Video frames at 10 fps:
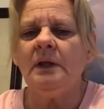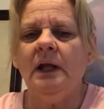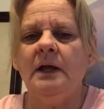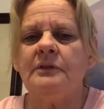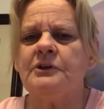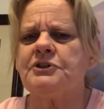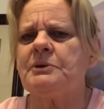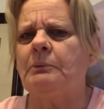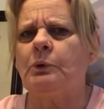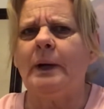There's
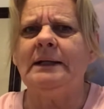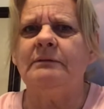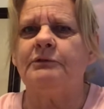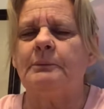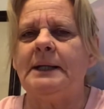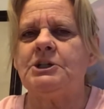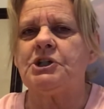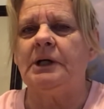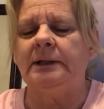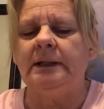some great information
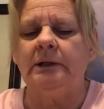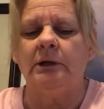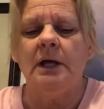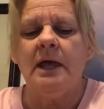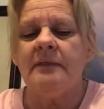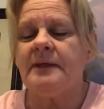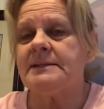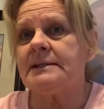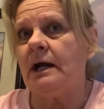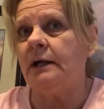on here, things
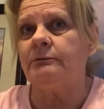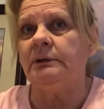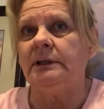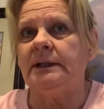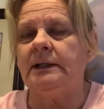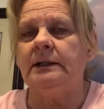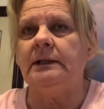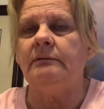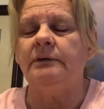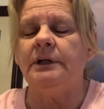that I really didn't
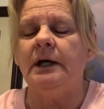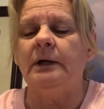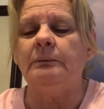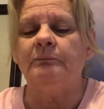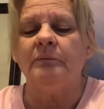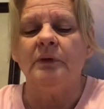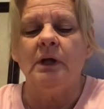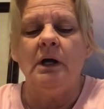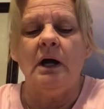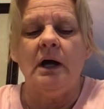even know.
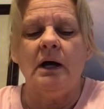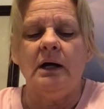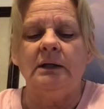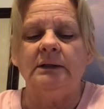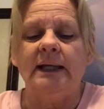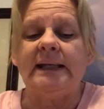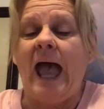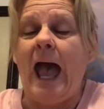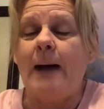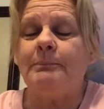Like
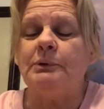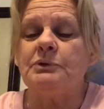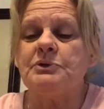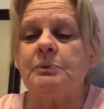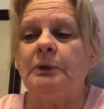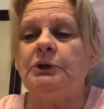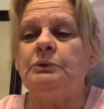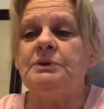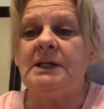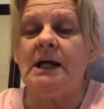apples, when you
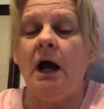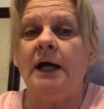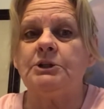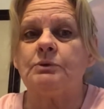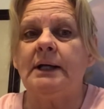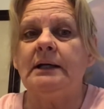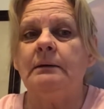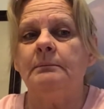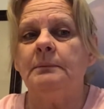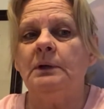dehydrate
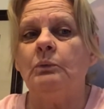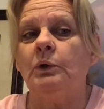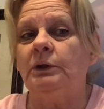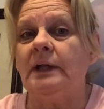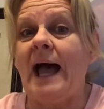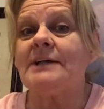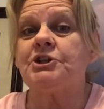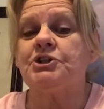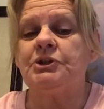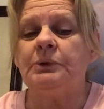them, will
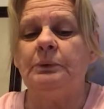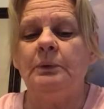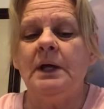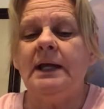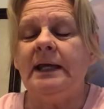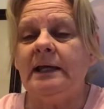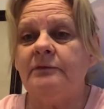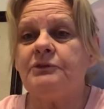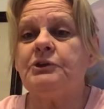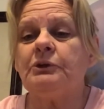last you,
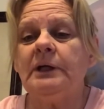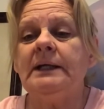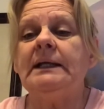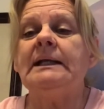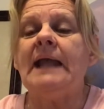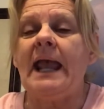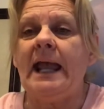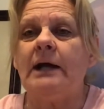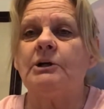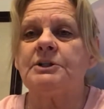if they're in an
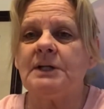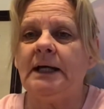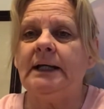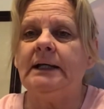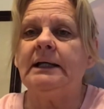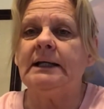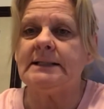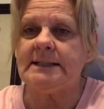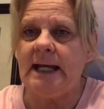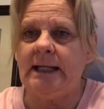airtight
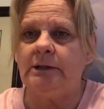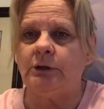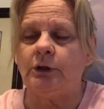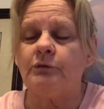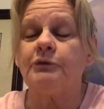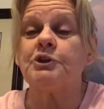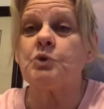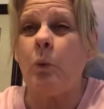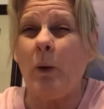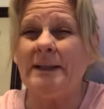container, for
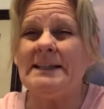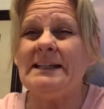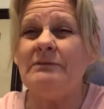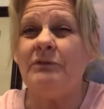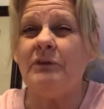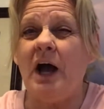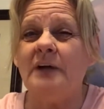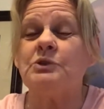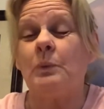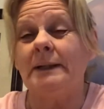20
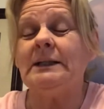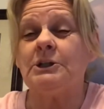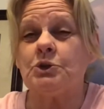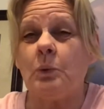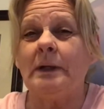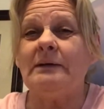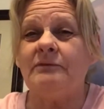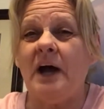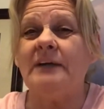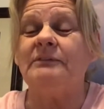to
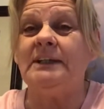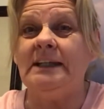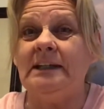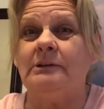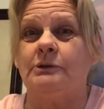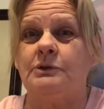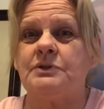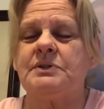25 years.